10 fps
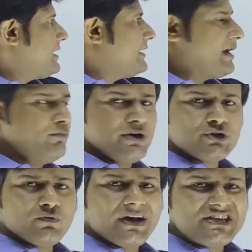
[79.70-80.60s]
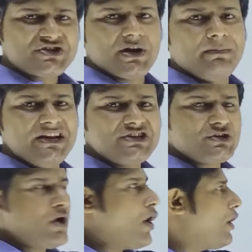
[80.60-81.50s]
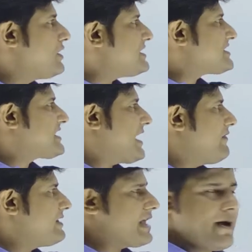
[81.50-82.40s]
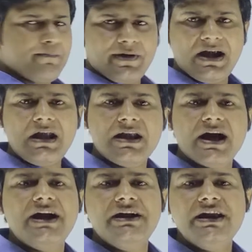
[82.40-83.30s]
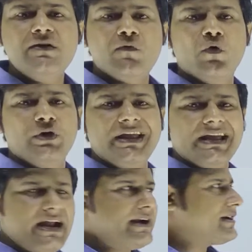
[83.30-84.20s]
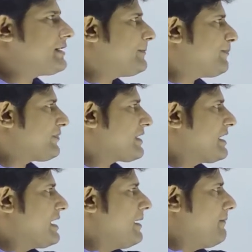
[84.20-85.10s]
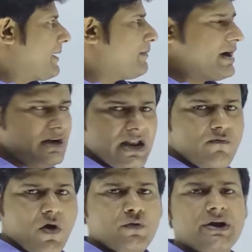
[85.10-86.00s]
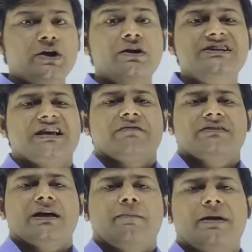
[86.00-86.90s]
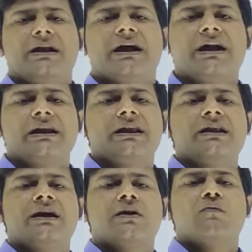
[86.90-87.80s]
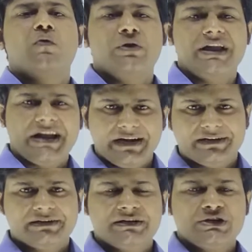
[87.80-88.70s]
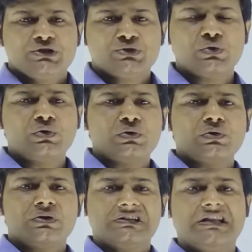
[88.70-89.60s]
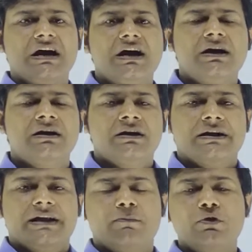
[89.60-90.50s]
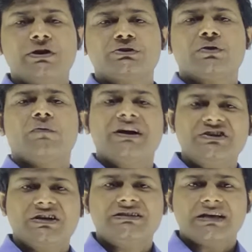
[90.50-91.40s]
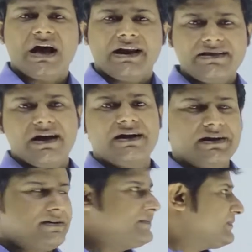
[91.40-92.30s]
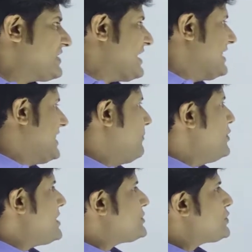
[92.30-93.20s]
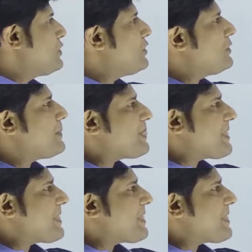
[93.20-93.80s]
WHO was established on 7th April 1948, permanently founded on 7th April 1948. So the WHO functions are as under. WHO